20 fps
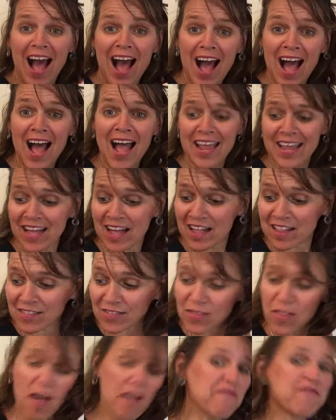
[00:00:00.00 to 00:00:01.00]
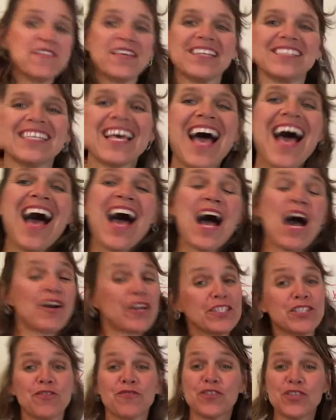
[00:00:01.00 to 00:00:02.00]
I love this.
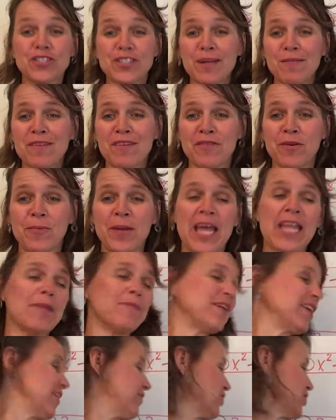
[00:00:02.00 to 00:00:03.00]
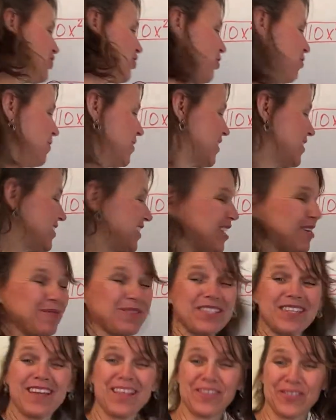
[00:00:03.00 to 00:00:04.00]
Okay, so the first time anybody ever showed me this, it
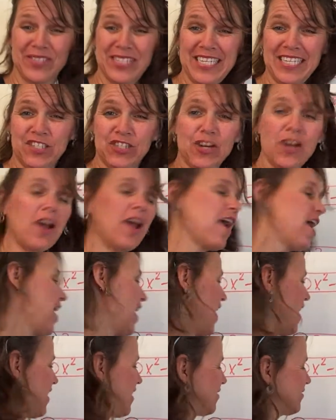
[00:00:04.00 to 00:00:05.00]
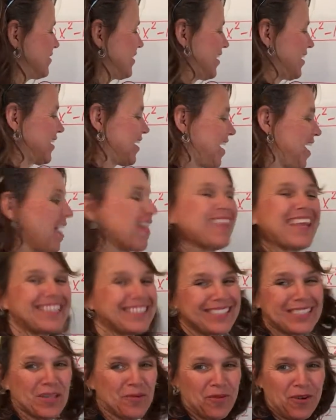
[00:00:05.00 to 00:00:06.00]
was another teacher, and I was like, that
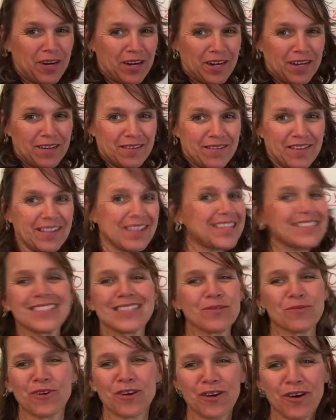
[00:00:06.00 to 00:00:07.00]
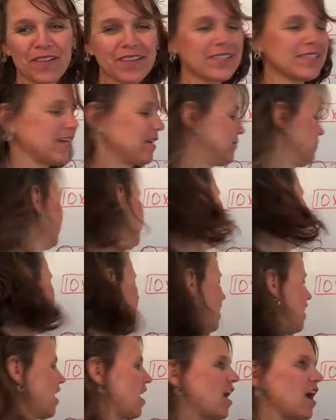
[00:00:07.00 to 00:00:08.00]
doesn't work. That doesn't work all the time.
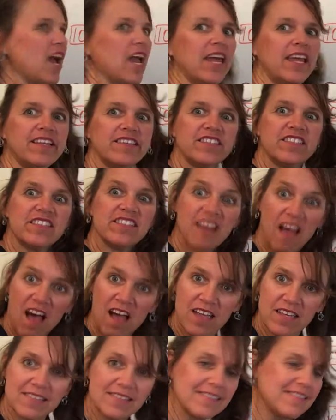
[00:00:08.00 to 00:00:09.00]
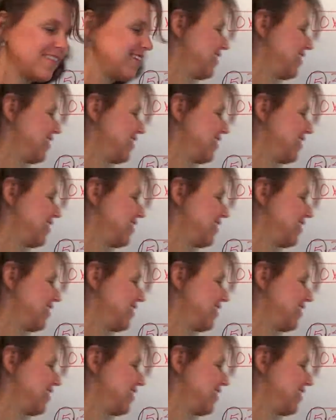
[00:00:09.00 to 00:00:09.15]
It does.